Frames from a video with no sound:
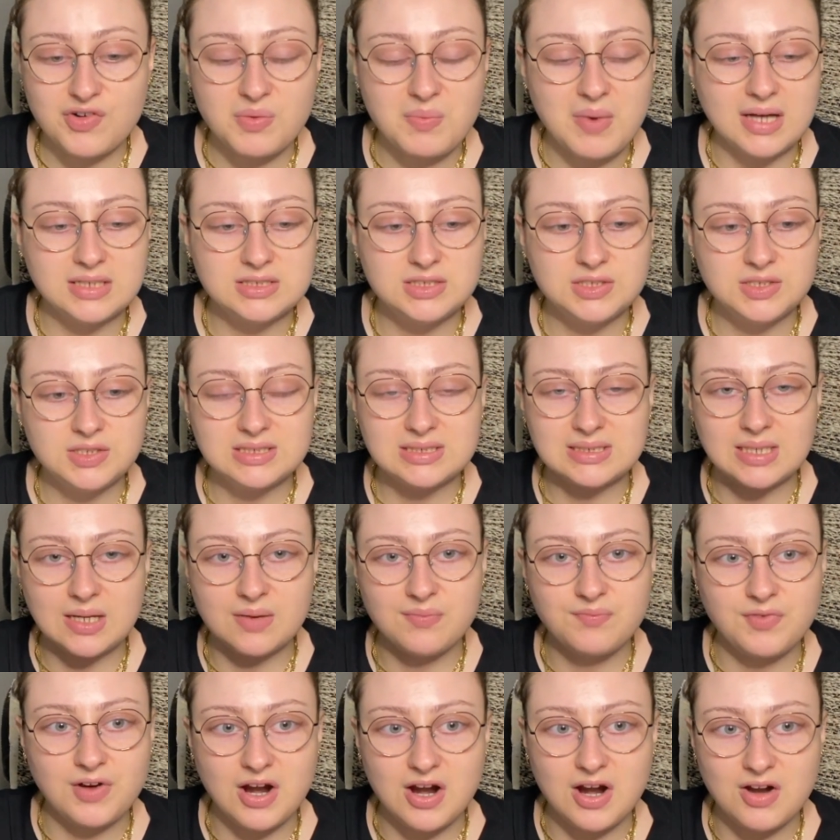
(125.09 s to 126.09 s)
my
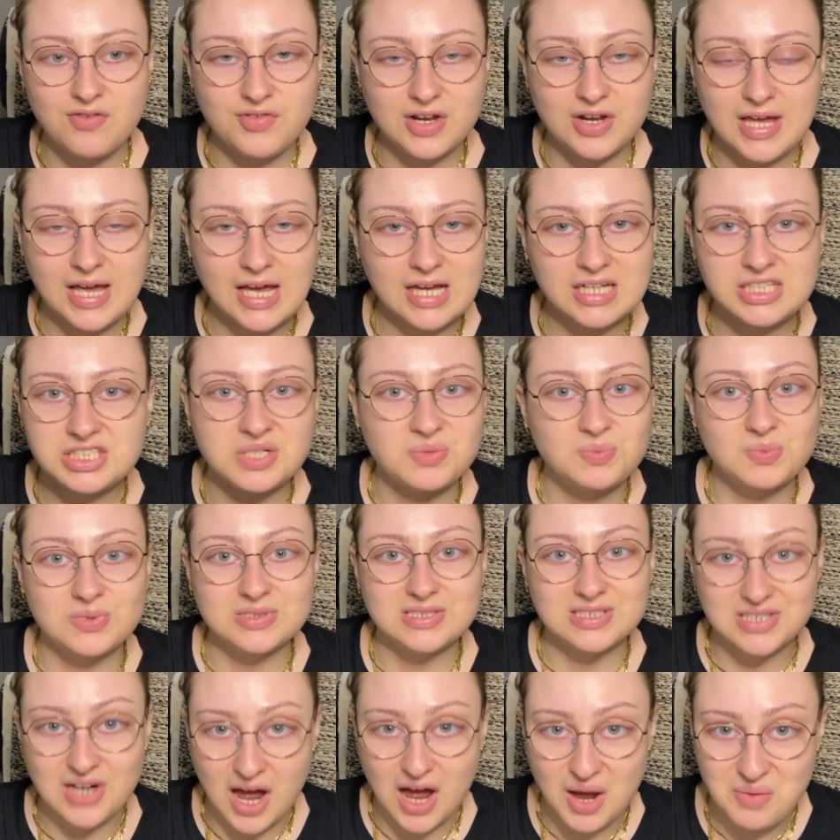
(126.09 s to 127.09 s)
two-step verification
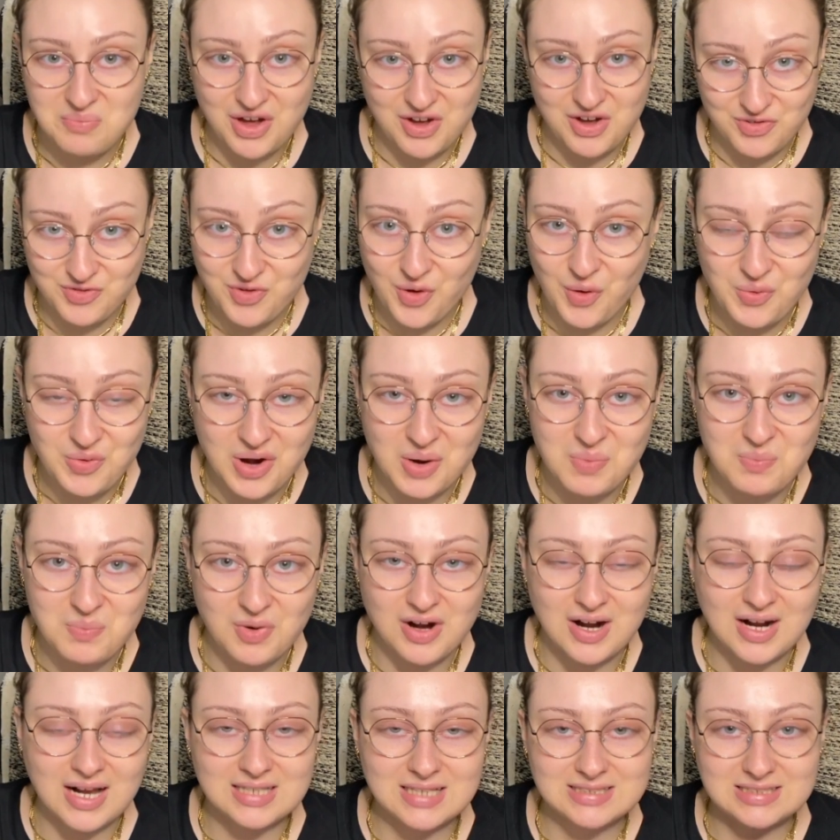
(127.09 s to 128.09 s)
was not my phone
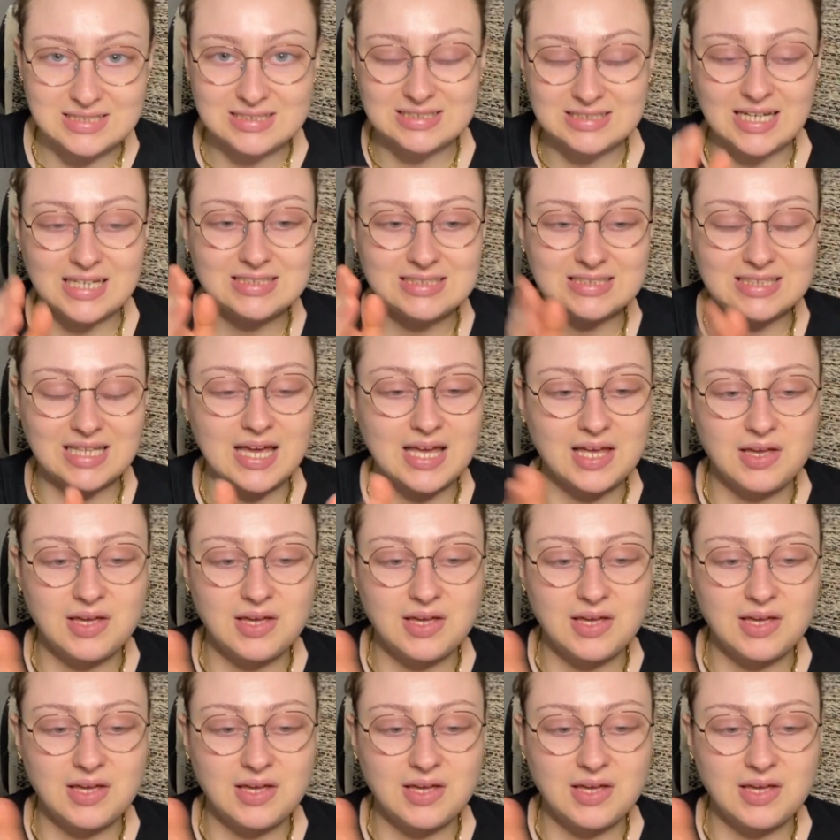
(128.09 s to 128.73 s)
number because it says like,